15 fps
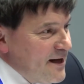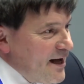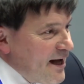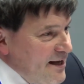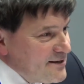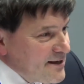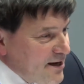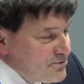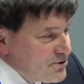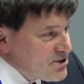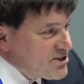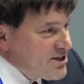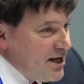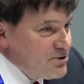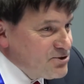And how
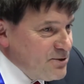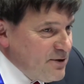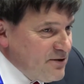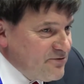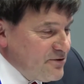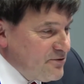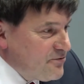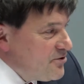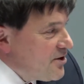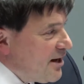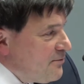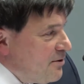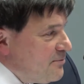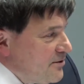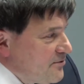nostalgic we feel for
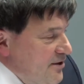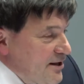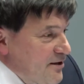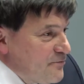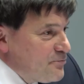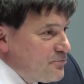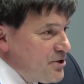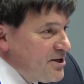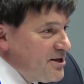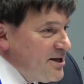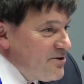that when we think of Britain in